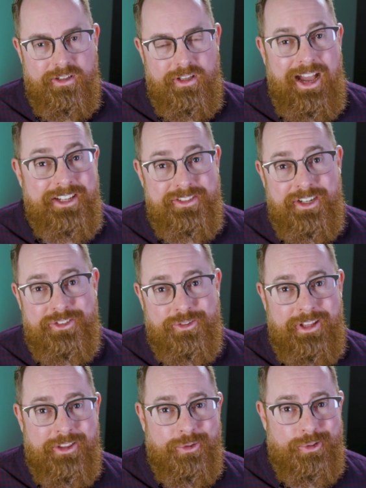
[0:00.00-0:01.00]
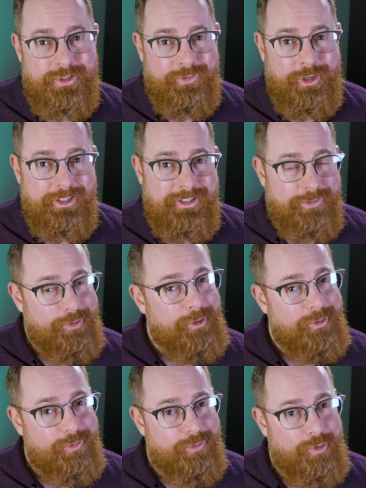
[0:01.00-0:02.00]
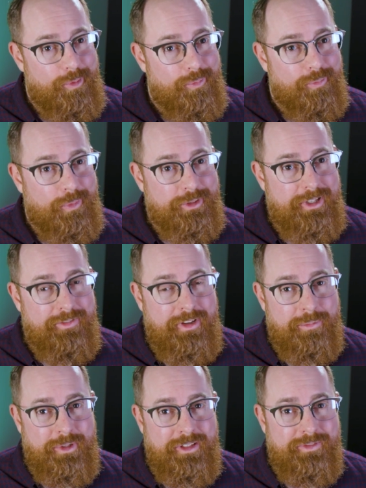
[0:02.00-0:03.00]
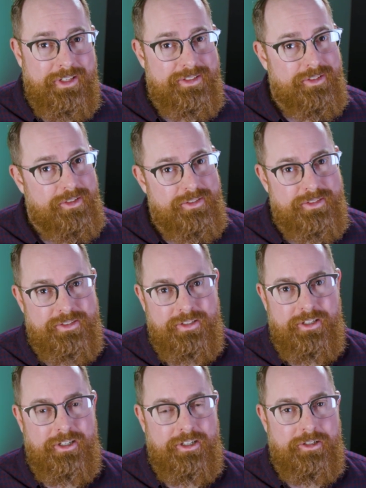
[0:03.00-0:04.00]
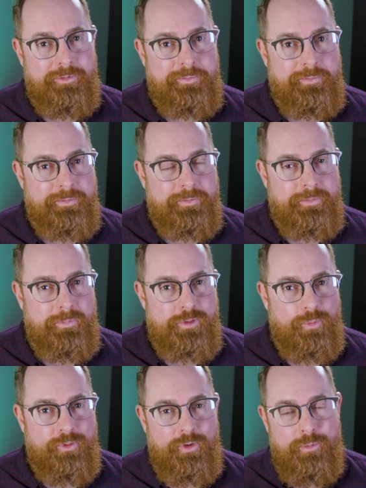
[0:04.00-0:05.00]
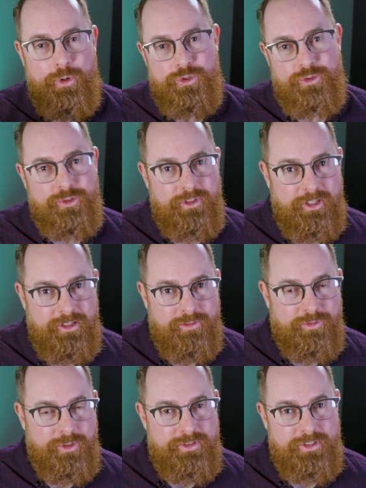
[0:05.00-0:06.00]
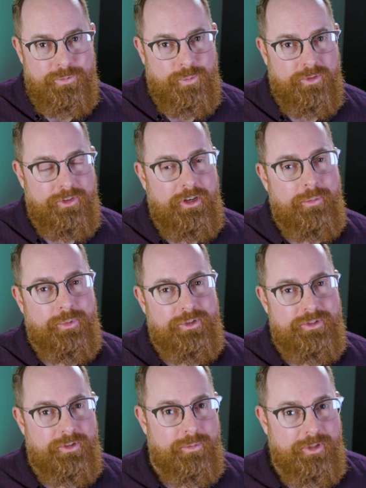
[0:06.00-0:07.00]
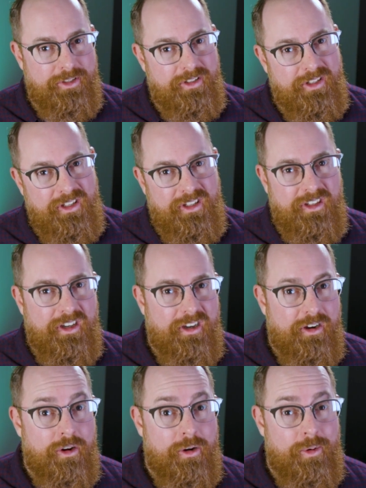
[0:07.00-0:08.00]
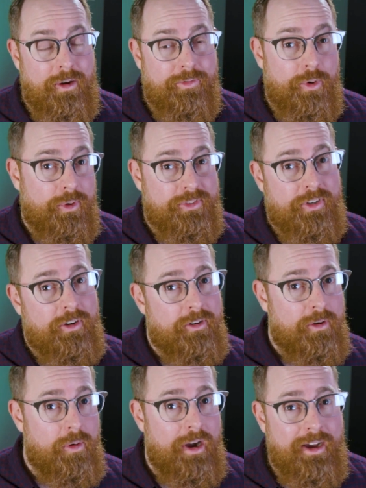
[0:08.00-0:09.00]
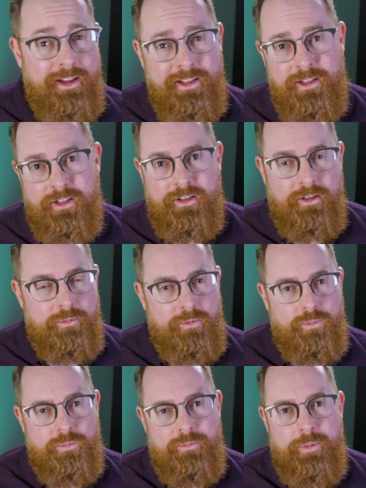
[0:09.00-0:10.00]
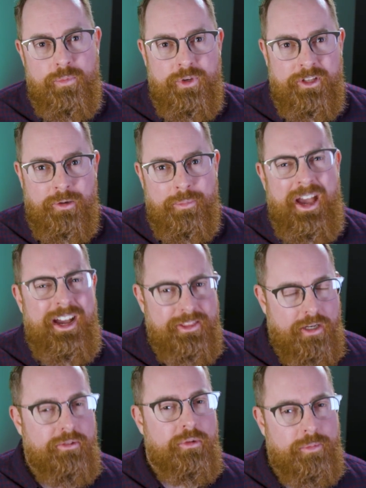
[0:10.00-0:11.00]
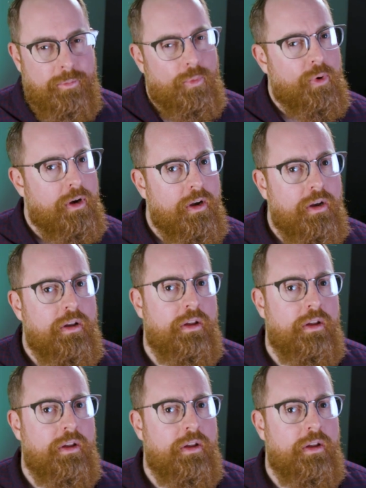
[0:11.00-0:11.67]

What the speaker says: accidental landlords are very different from multifamily investors. It's more of an emotional thing versus more of a numbers driven focus on ROI. Maybe we could unpack that a little bit more.